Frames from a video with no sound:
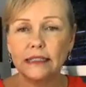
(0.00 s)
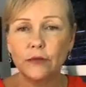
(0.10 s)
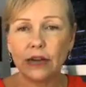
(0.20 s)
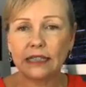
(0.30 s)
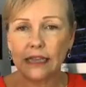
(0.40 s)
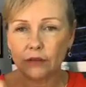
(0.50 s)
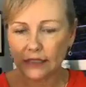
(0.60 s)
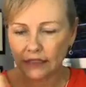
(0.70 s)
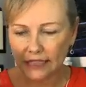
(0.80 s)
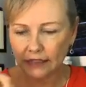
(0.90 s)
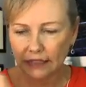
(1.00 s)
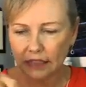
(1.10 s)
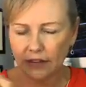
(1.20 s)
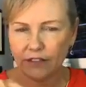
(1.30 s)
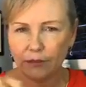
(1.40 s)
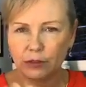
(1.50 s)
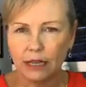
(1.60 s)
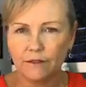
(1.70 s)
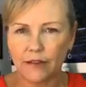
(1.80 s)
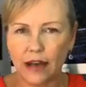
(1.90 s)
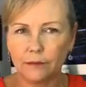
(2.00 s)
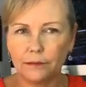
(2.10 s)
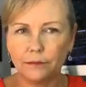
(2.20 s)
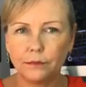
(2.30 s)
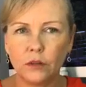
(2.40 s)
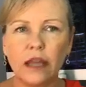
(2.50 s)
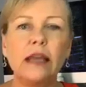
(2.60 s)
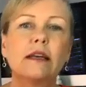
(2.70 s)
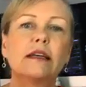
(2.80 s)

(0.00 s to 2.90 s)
Write it down. 60 to 75% fat. Okay.